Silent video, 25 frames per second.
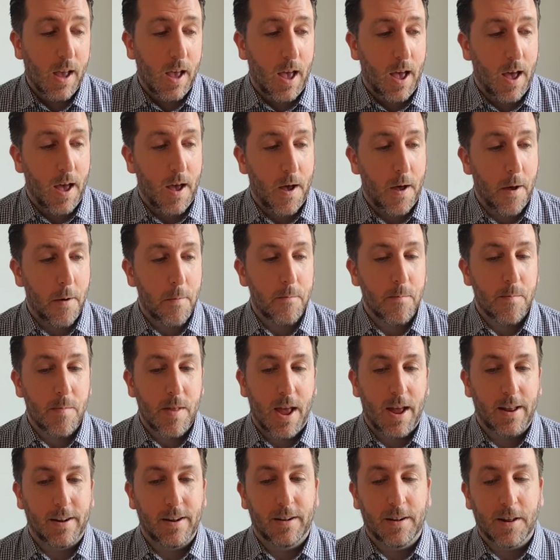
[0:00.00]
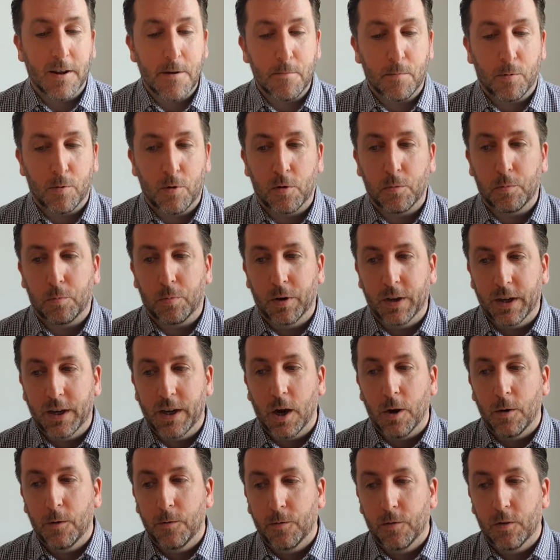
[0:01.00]
and that they properly
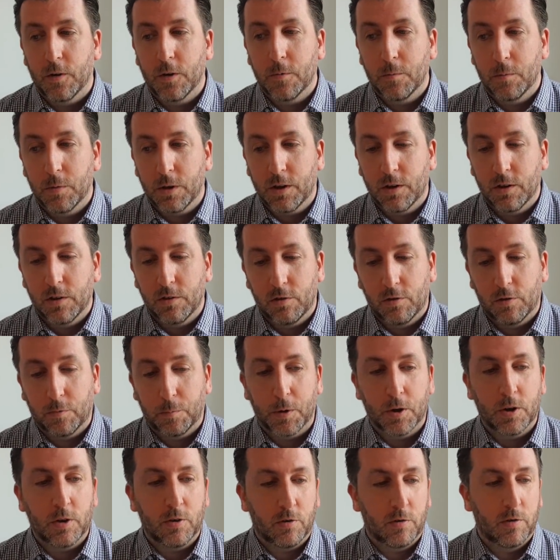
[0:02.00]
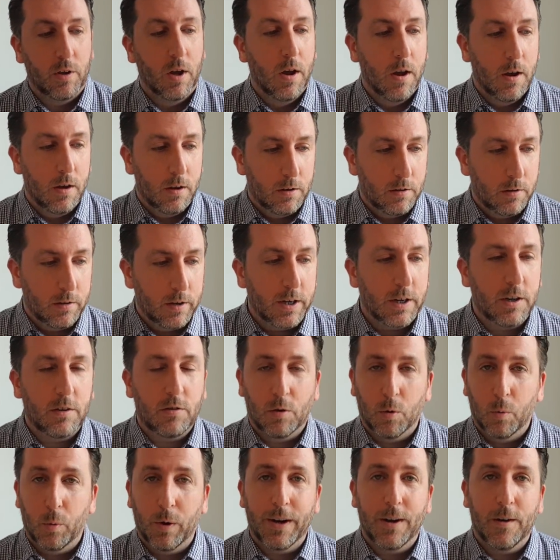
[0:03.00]
go for it, because Spurs need
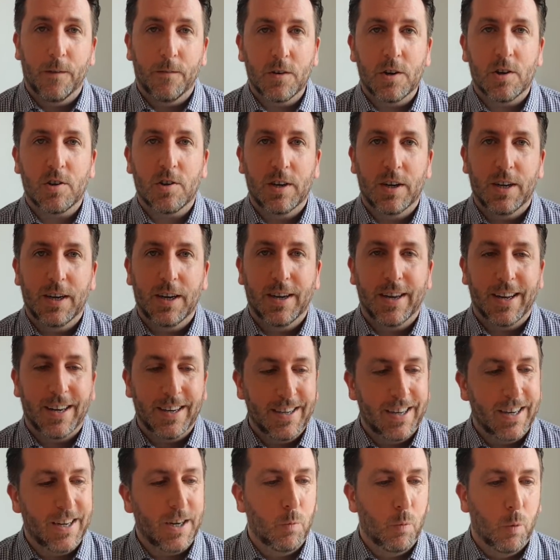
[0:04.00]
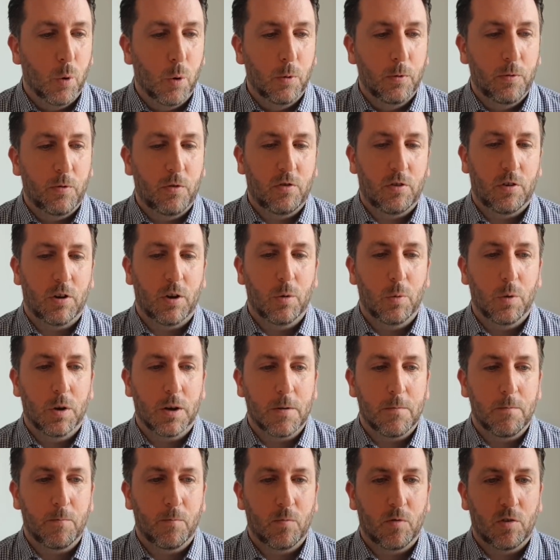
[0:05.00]
to win, obviously, and they need Wolves
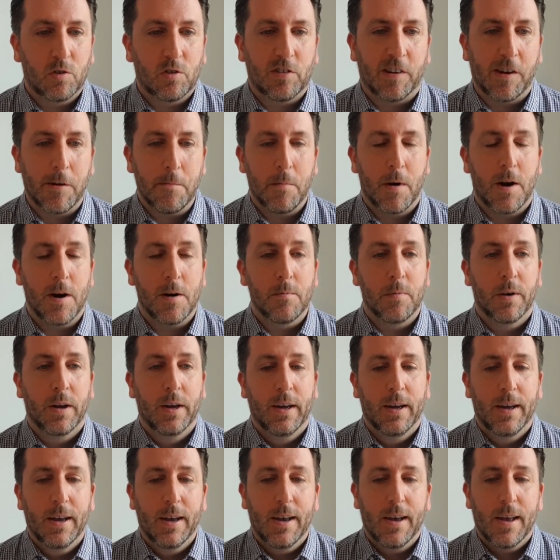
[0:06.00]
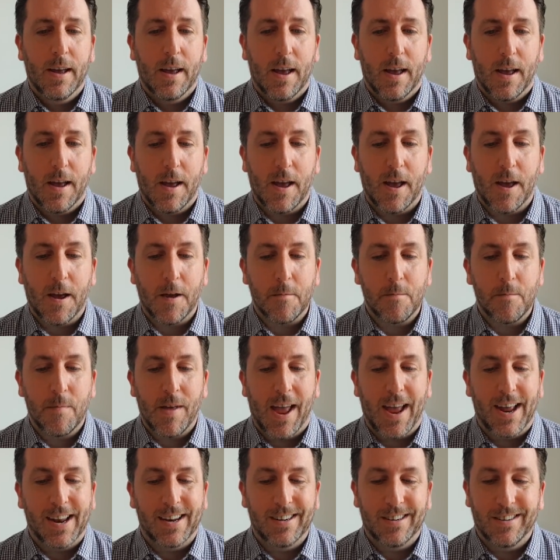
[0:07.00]
to slip up.
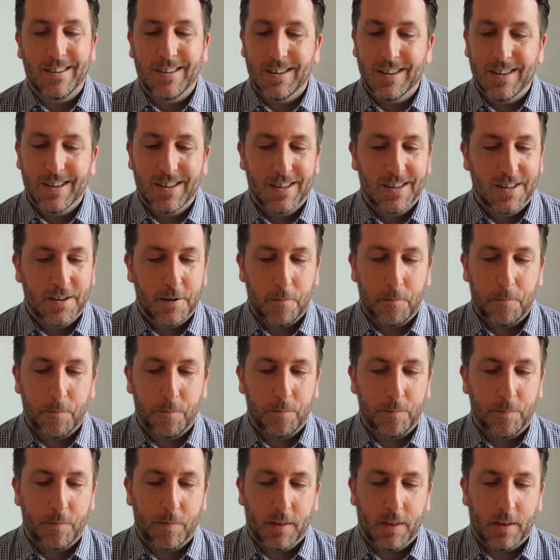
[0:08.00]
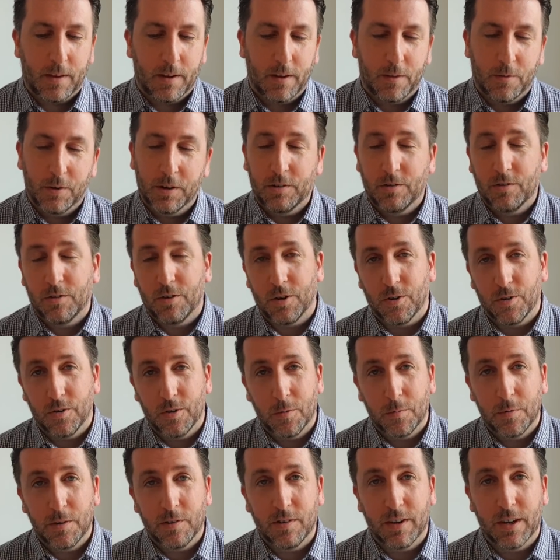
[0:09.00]
It's
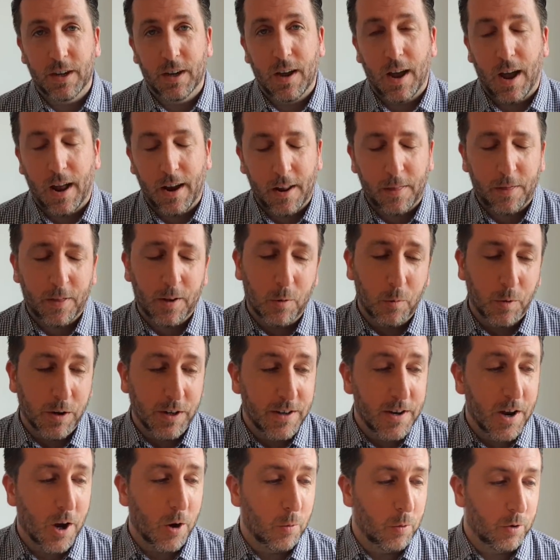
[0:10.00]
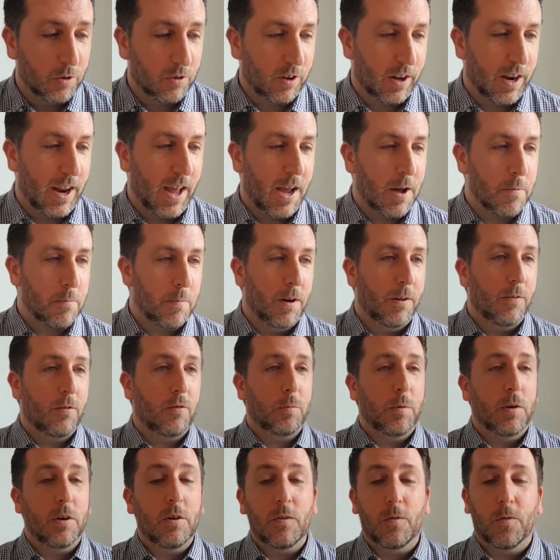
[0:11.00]
Tottenham, isn't it? And I think we know what's going to happen. If
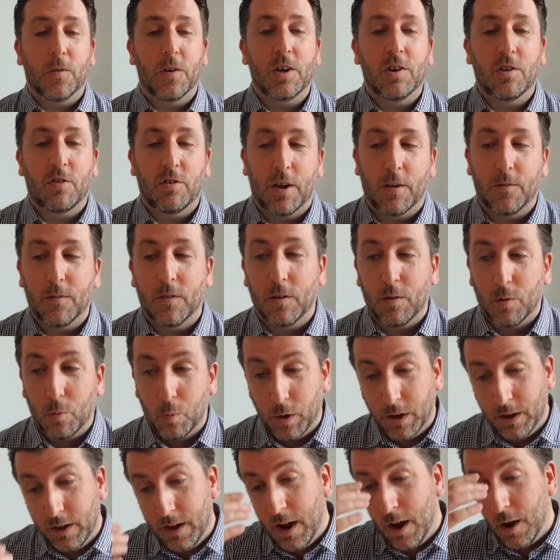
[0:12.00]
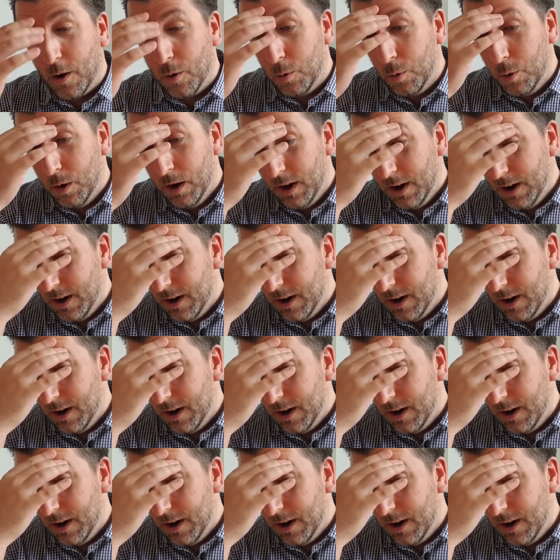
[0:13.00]
Spurs finish 7th, we know